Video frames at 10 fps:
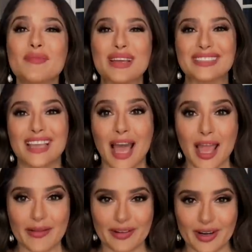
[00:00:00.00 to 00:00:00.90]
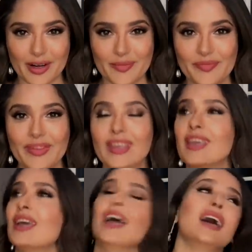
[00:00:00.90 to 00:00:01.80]
I'm a diver.
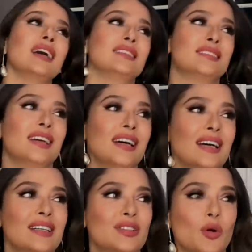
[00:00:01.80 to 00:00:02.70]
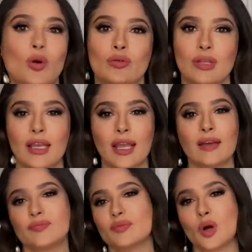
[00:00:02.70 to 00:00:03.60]
And uh, wow. so I
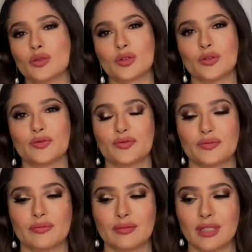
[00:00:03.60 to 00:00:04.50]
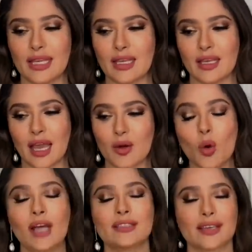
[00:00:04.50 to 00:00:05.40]
had most of the
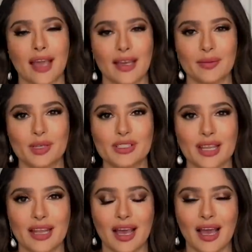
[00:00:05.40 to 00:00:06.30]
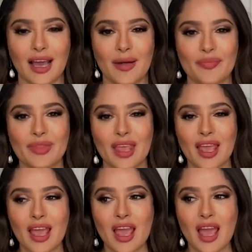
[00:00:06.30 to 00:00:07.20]
aquatic animals. And um,
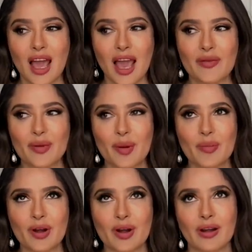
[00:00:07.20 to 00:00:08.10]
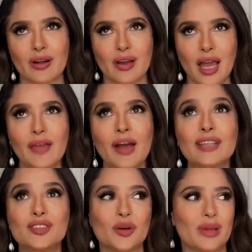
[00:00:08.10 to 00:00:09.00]
I remember I've had
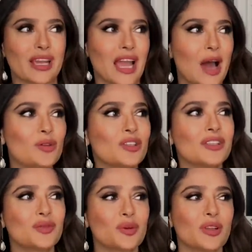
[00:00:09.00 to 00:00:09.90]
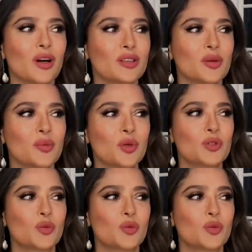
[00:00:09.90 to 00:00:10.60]
some encounters with octopus.